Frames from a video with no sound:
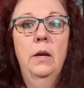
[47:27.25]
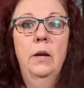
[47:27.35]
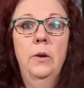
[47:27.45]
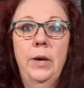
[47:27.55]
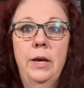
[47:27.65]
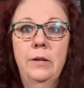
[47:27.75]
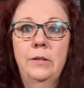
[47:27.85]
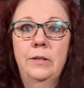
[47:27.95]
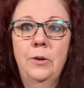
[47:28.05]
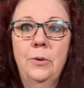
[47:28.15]
Okay,
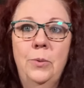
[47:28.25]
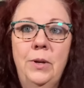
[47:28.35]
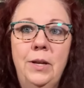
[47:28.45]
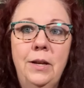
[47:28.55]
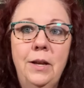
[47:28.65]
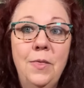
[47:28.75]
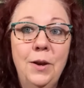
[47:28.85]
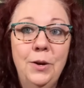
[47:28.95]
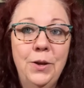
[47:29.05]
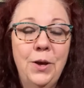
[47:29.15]
so
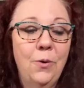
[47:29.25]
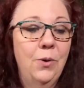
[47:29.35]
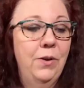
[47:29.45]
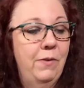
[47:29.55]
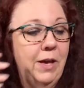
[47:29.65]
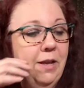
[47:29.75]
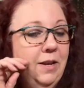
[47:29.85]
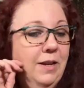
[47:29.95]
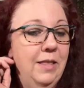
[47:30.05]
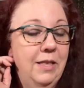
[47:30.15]
there you go, Yvette.
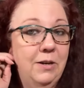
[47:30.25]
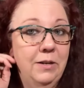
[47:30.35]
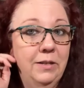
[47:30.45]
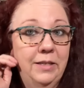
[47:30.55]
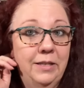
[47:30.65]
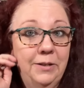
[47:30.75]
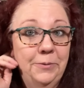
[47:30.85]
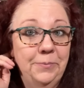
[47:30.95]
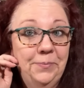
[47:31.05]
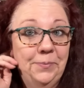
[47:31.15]
There's
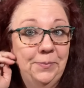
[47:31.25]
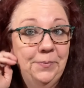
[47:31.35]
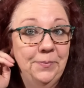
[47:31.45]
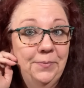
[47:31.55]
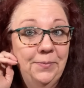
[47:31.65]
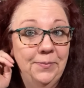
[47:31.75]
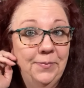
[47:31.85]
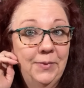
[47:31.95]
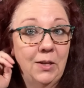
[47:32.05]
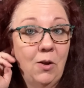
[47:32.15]

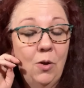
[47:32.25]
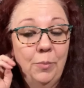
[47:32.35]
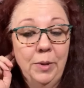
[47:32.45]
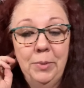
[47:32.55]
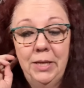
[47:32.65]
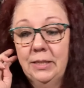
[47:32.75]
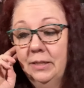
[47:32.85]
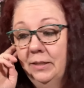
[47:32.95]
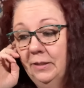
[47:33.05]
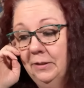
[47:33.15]
all my
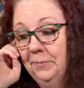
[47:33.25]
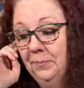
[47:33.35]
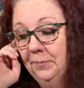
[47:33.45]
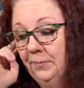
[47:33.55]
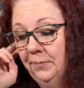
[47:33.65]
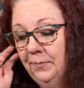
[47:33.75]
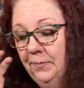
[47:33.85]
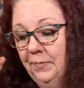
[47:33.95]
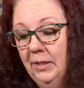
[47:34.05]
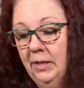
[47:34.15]
pieces.
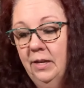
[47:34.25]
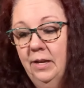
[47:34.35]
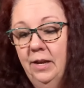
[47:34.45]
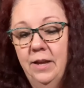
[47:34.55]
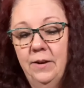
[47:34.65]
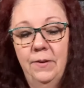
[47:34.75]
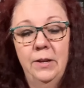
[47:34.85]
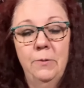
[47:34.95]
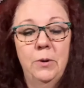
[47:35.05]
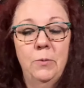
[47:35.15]
And if
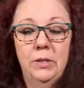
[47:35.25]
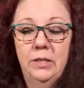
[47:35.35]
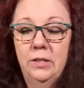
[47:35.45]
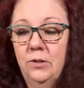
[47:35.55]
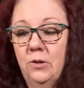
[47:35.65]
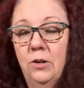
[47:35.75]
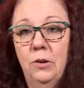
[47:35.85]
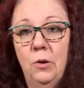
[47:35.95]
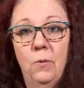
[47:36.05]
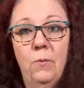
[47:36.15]
anyone wants to start a
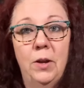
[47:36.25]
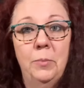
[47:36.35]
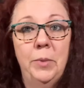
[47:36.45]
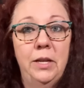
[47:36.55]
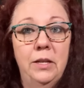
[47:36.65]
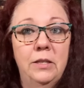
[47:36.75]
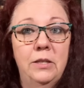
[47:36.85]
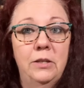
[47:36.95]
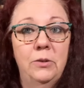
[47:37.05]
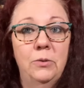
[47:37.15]
GoFundMe
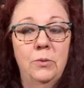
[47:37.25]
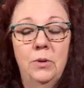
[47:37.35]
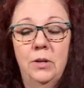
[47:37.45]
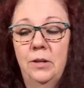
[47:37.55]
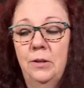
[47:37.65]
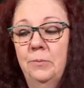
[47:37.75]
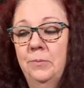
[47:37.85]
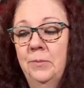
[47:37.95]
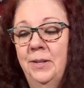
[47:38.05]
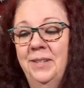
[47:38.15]
to
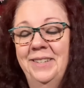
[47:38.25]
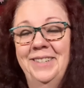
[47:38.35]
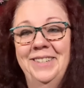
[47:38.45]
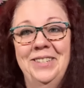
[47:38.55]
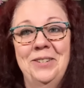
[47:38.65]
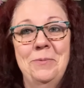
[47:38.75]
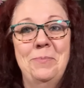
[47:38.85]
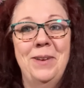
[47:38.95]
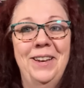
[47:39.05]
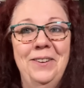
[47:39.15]
um,
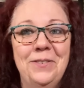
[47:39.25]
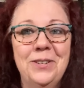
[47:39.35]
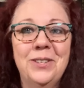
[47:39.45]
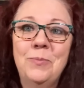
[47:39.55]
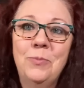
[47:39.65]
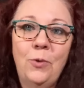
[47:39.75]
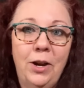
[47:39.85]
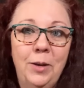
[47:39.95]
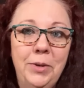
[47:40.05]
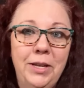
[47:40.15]
pay for some
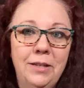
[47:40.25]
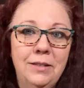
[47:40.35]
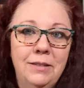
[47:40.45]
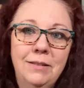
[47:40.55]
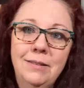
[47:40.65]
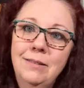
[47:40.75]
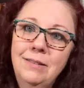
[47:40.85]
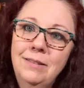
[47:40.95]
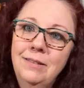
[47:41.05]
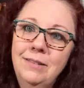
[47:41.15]
framing,
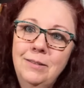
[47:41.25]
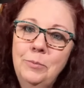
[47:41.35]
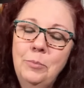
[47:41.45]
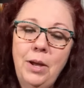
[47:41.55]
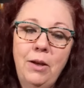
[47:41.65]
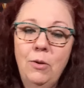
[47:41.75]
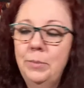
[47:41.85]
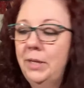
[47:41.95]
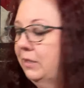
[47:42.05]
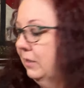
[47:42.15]
by all
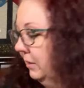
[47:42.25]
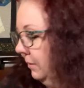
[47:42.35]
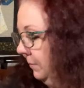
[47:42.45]
means.